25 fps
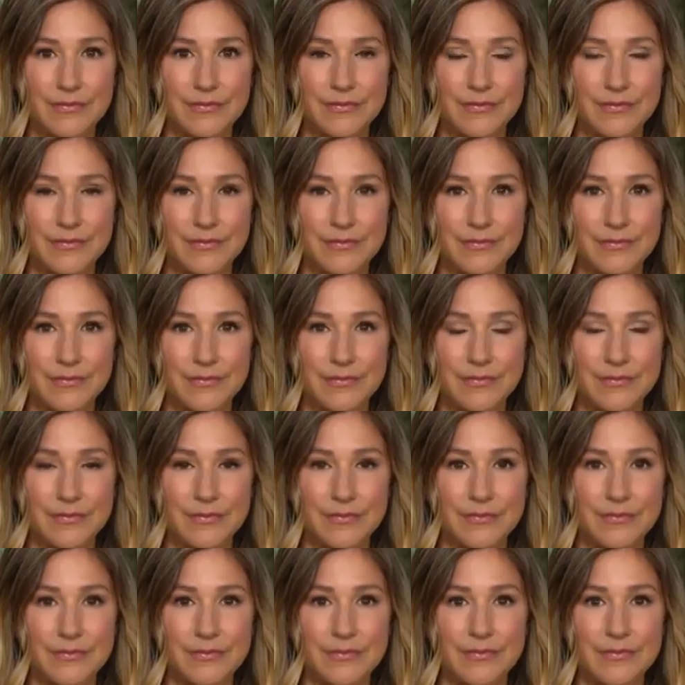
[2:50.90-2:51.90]

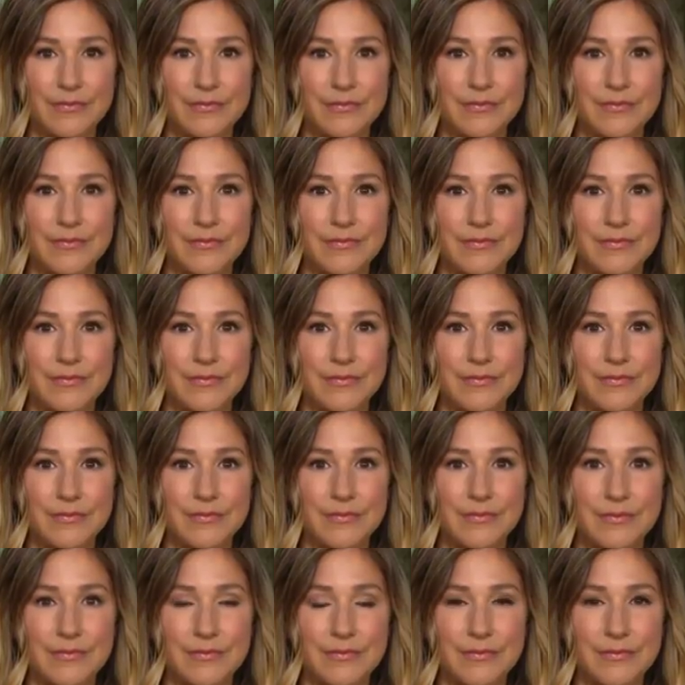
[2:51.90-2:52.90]

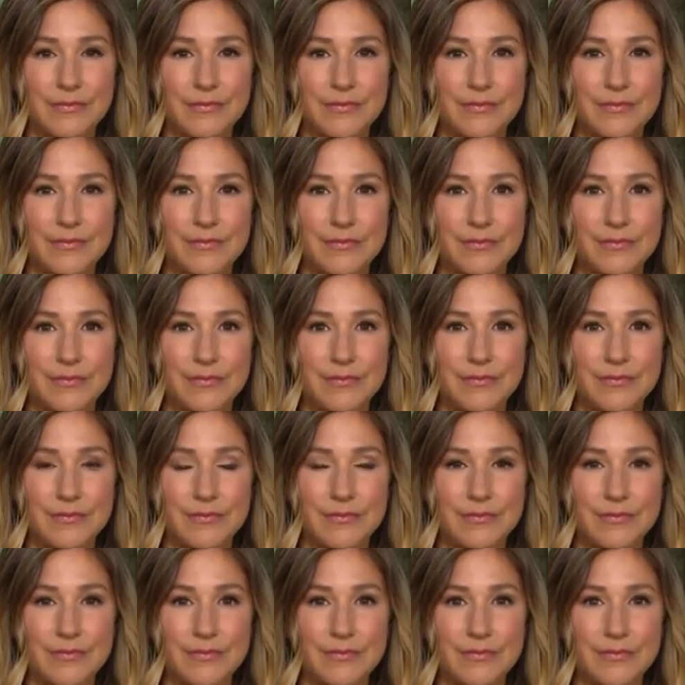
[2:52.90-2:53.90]

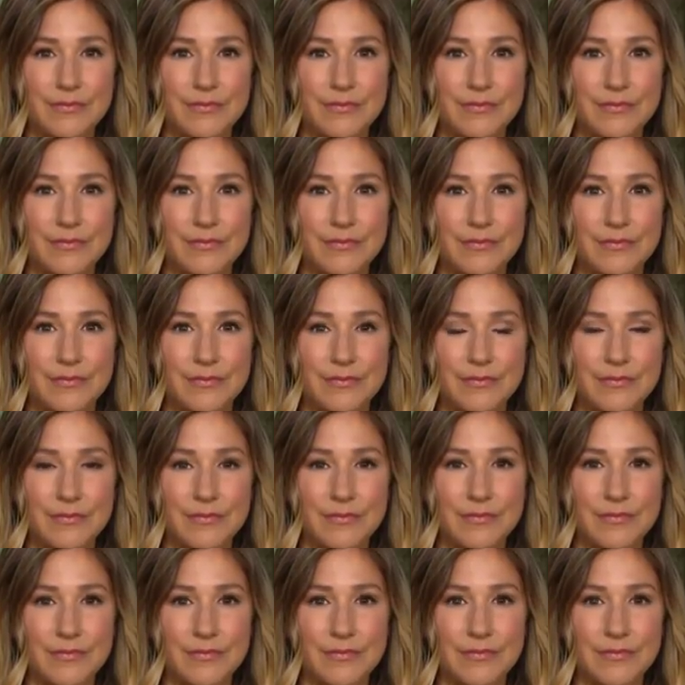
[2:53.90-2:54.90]

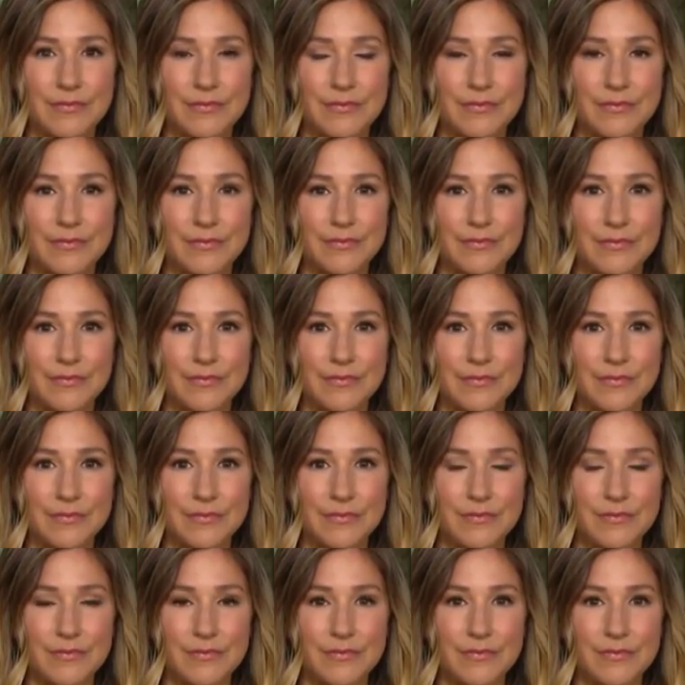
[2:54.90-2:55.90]

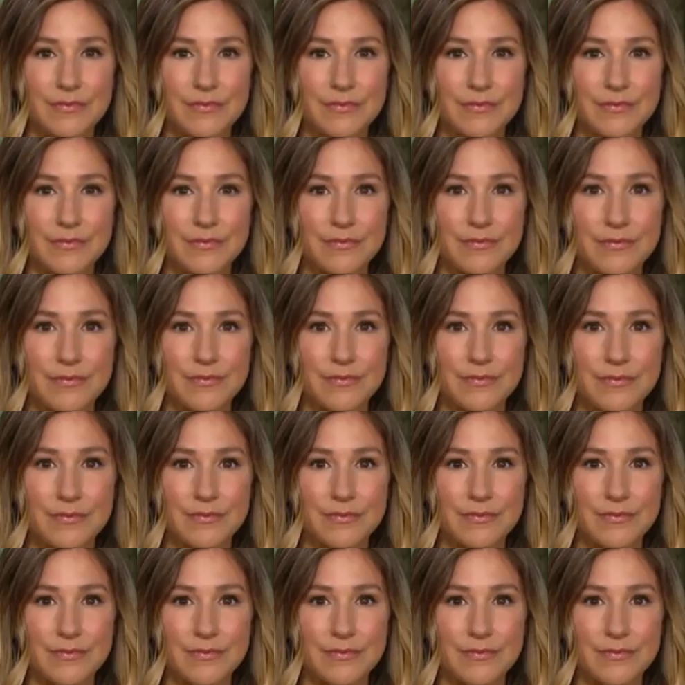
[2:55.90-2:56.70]
[no speech]